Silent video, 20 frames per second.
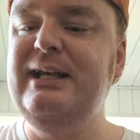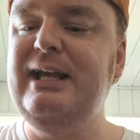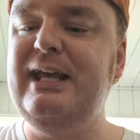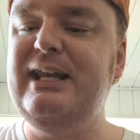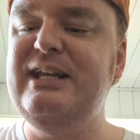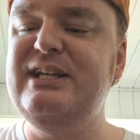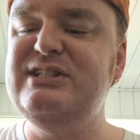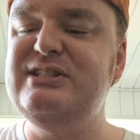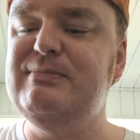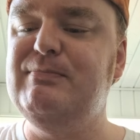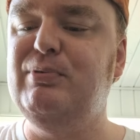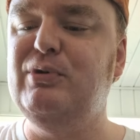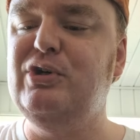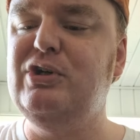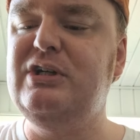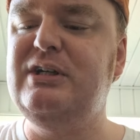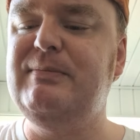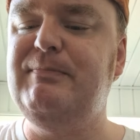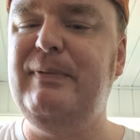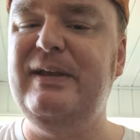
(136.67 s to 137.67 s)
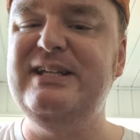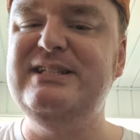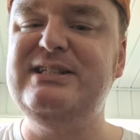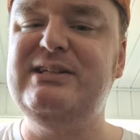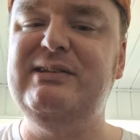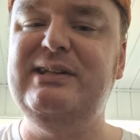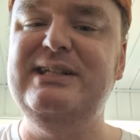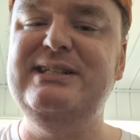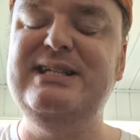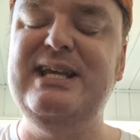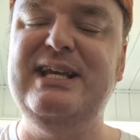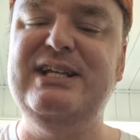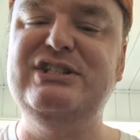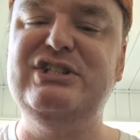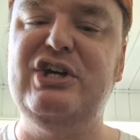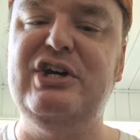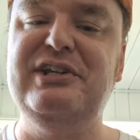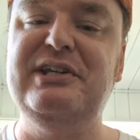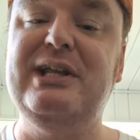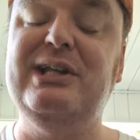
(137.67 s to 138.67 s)
and his book basically takes
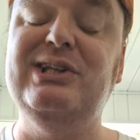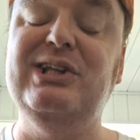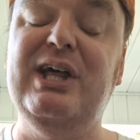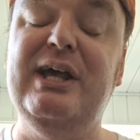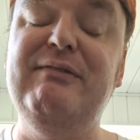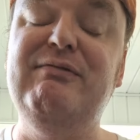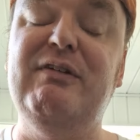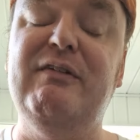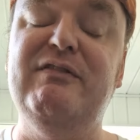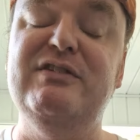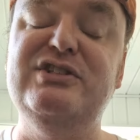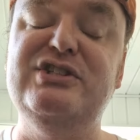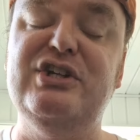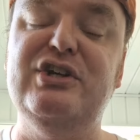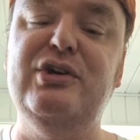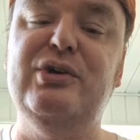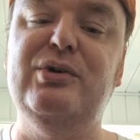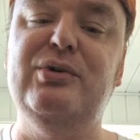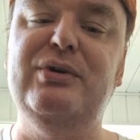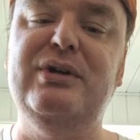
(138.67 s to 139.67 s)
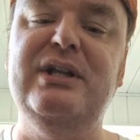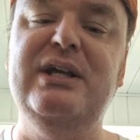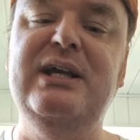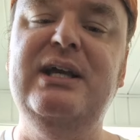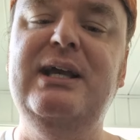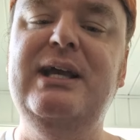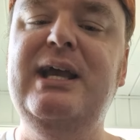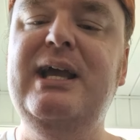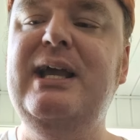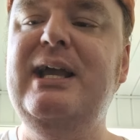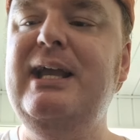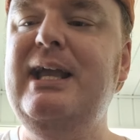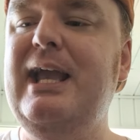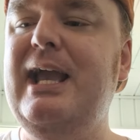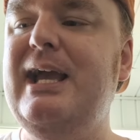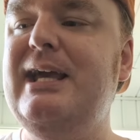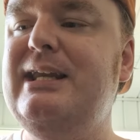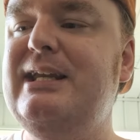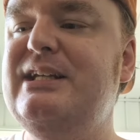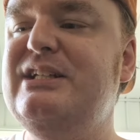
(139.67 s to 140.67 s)
on a life of its own,
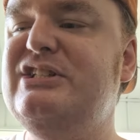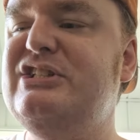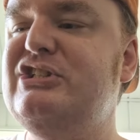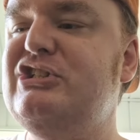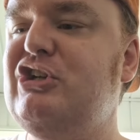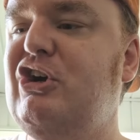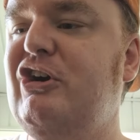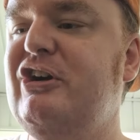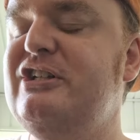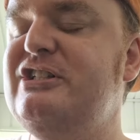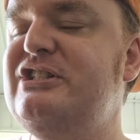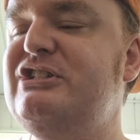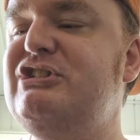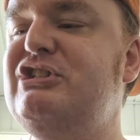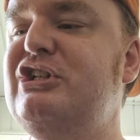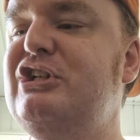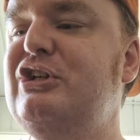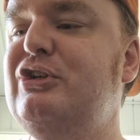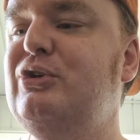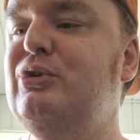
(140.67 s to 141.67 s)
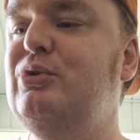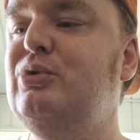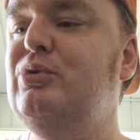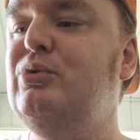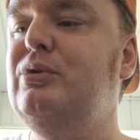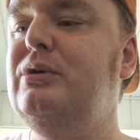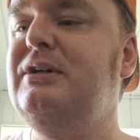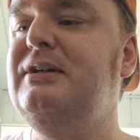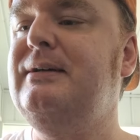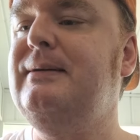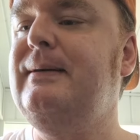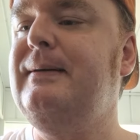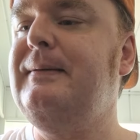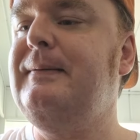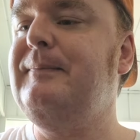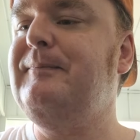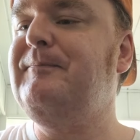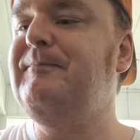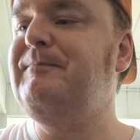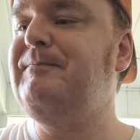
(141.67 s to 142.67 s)
and it starts to,
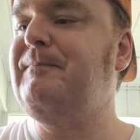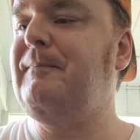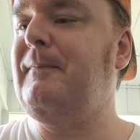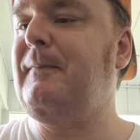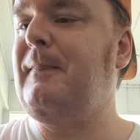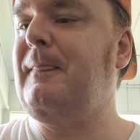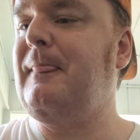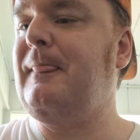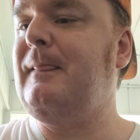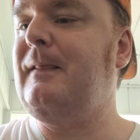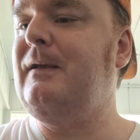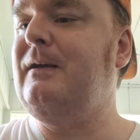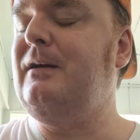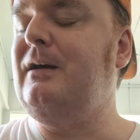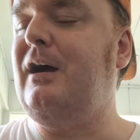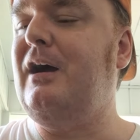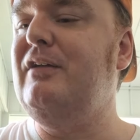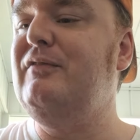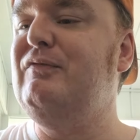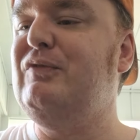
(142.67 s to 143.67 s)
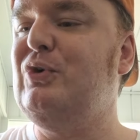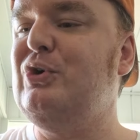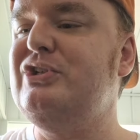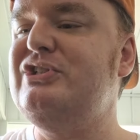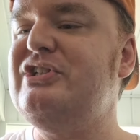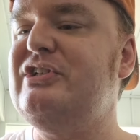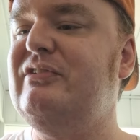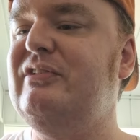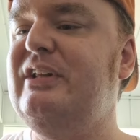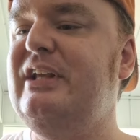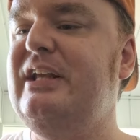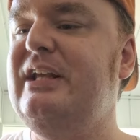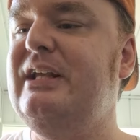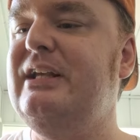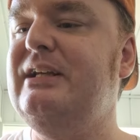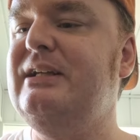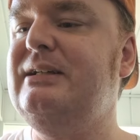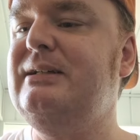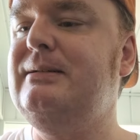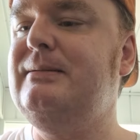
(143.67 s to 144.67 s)

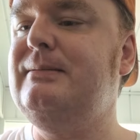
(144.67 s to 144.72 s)
unfortunately,